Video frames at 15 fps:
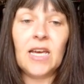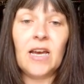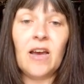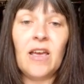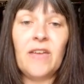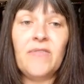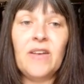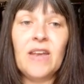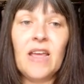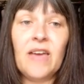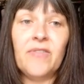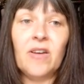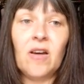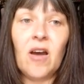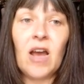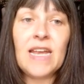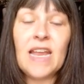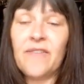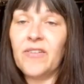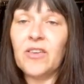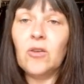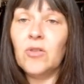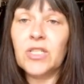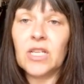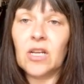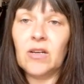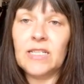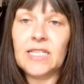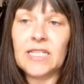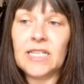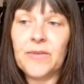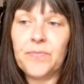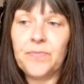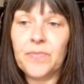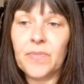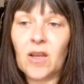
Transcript: I never utilised it.